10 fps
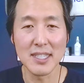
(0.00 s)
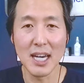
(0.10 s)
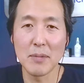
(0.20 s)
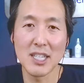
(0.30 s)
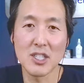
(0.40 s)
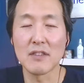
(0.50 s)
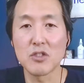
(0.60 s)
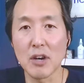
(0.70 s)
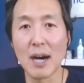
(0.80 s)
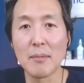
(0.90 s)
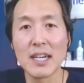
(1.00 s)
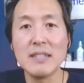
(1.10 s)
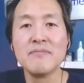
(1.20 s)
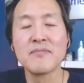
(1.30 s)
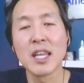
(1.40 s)
It's not based off
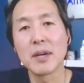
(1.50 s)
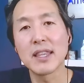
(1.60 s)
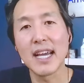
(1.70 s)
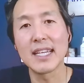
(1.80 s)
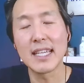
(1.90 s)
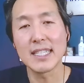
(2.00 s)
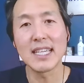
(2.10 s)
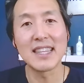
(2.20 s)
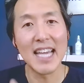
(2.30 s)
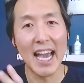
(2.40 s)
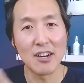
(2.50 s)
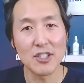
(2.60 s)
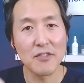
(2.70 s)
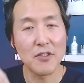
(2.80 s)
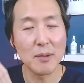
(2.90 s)
trauma, but the idea is that the
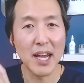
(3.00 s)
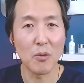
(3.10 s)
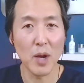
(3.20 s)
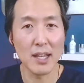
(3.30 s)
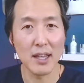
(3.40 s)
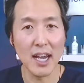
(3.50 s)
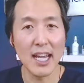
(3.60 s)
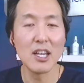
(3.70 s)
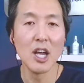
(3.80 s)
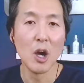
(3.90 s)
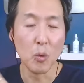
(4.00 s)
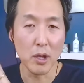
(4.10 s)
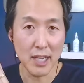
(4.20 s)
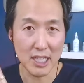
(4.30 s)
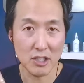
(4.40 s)
energy from that red light
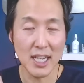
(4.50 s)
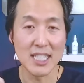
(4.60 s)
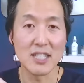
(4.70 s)
will get